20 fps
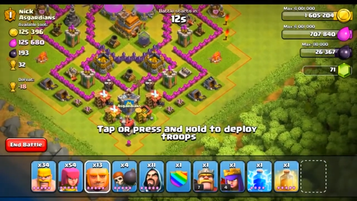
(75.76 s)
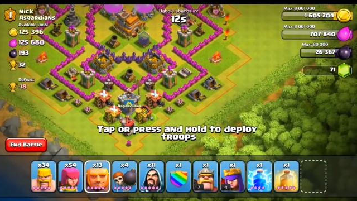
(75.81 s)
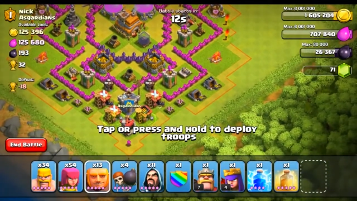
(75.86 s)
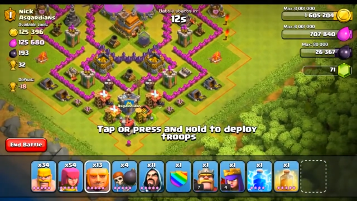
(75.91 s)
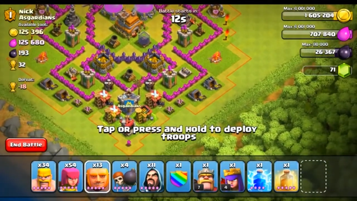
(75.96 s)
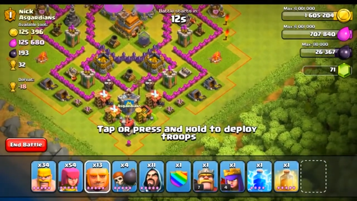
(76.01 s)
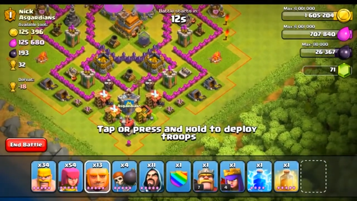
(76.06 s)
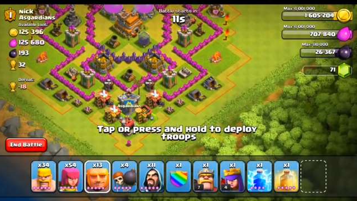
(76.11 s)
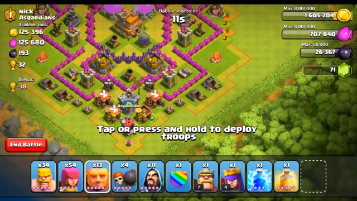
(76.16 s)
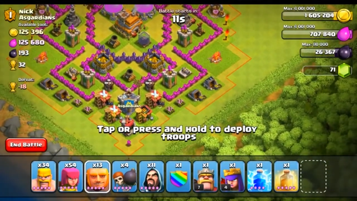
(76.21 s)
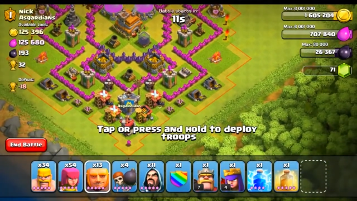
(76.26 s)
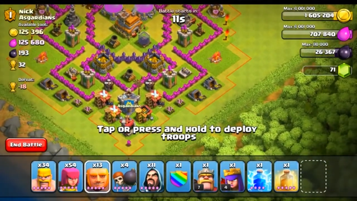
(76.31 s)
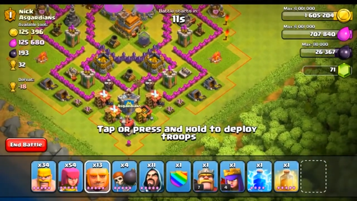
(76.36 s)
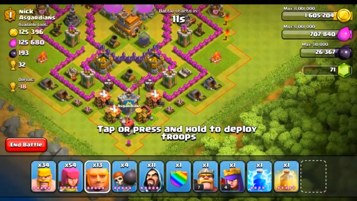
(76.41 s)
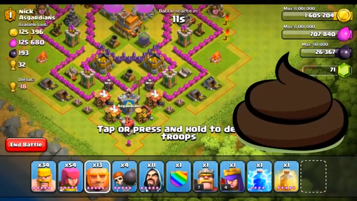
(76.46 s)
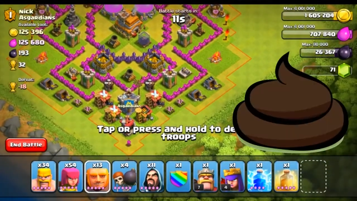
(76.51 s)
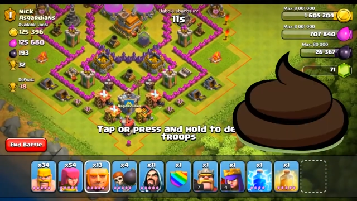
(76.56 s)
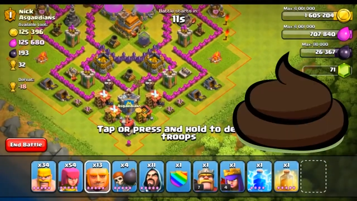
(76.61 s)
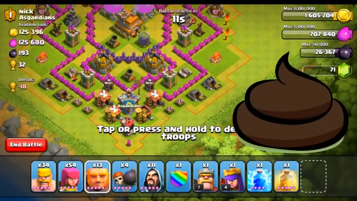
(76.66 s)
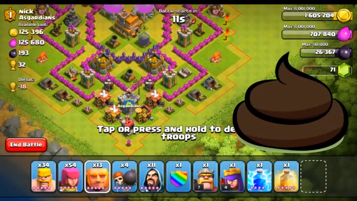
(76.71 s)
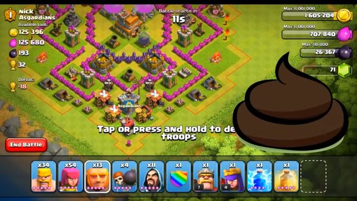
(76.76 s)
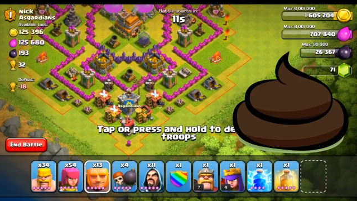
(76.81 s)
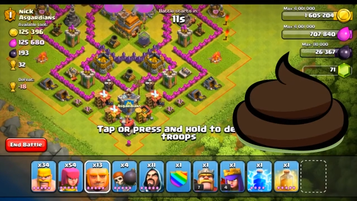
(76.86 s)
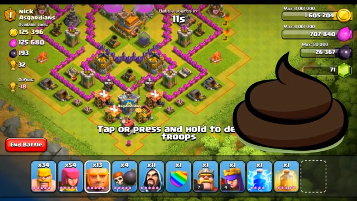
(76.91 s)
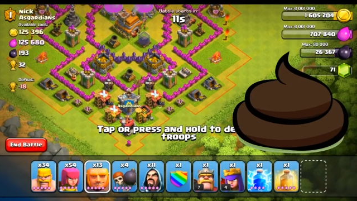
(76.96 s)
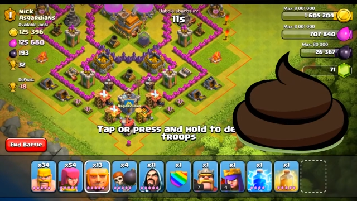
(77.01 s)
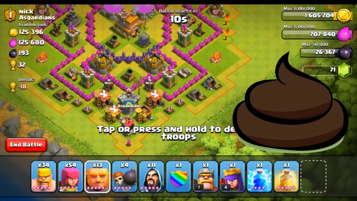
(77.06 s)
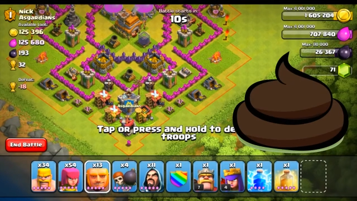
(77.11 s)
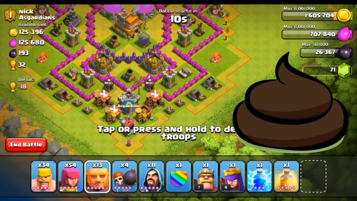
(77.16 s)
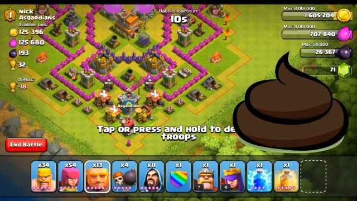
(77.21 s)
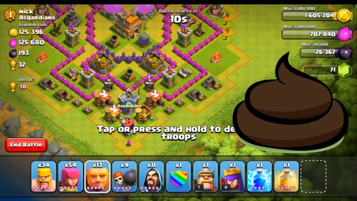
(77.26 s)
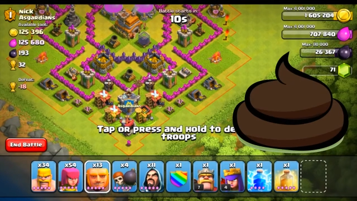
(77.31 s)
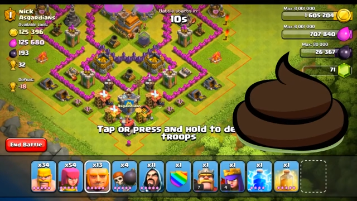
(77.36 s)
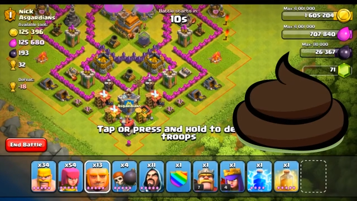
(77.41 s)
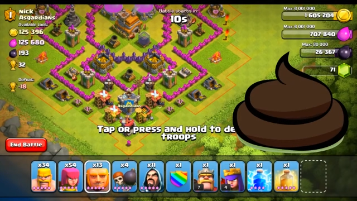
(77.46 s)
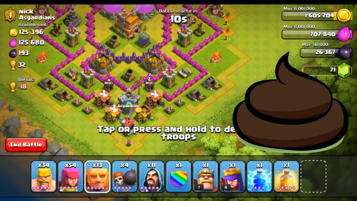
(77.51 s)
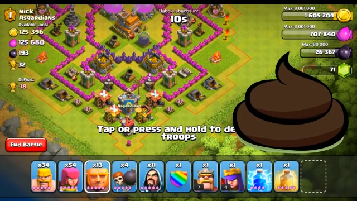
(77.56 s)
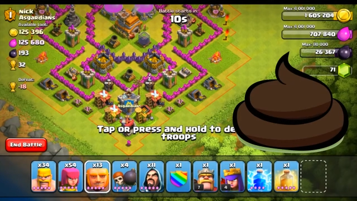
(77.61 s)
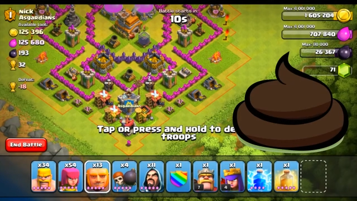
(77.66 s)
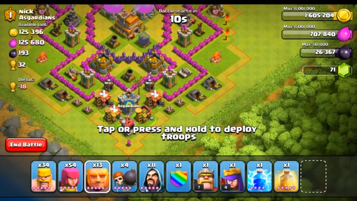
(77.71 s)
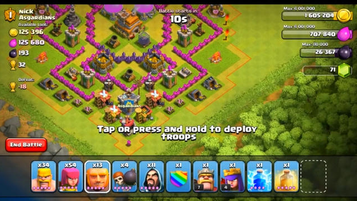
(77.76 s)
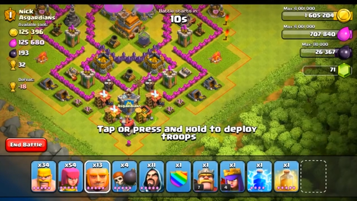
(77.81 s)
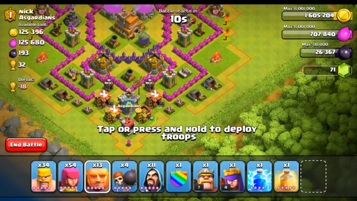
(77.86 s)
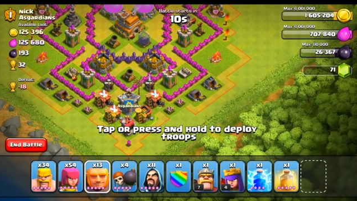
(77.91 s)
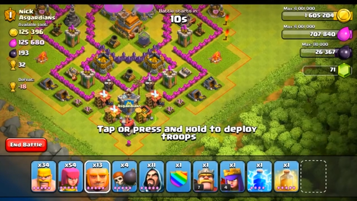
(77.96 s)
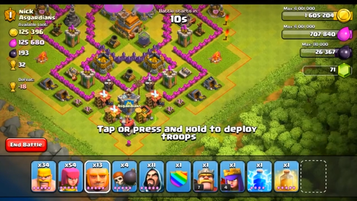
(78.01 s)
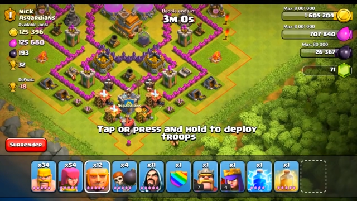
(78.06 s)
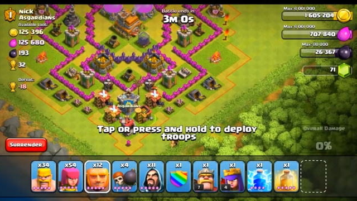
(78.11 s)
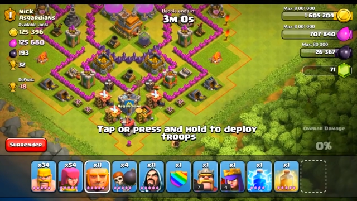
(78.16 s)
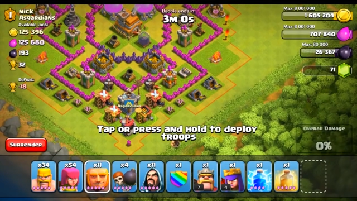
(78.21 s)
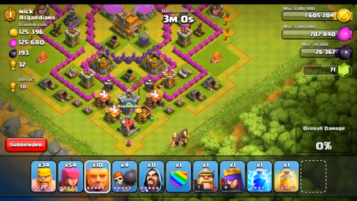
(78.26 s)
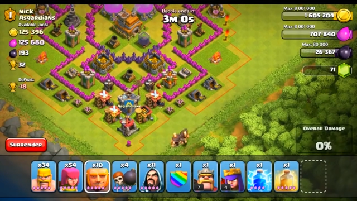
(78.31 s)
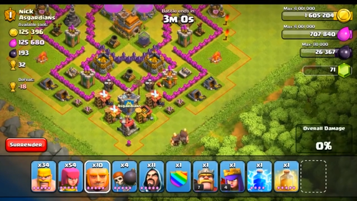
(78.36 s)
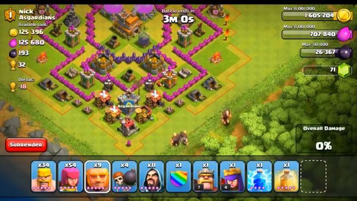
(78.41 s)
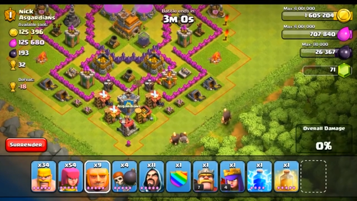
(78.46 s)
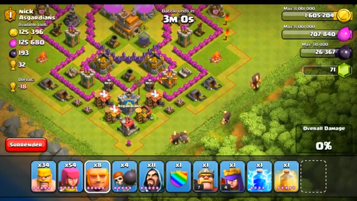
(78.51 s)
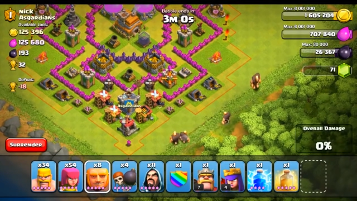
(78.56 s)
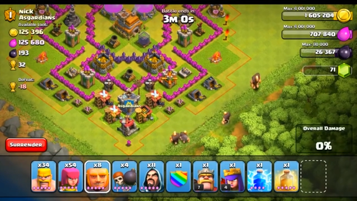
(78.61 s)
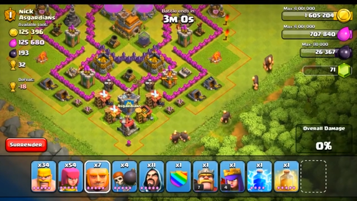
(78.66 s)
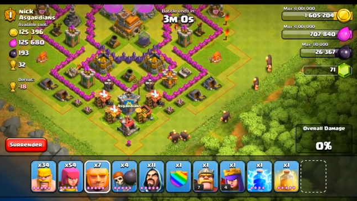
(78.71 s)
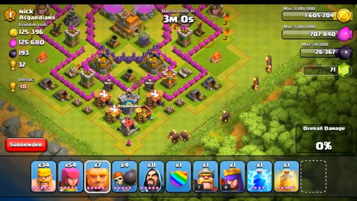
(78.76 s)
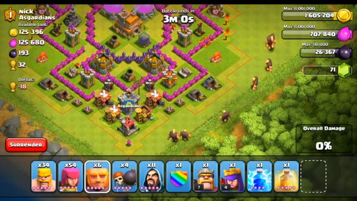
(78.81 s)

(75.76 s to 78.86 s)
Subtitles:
Nobody's mouth can be seen.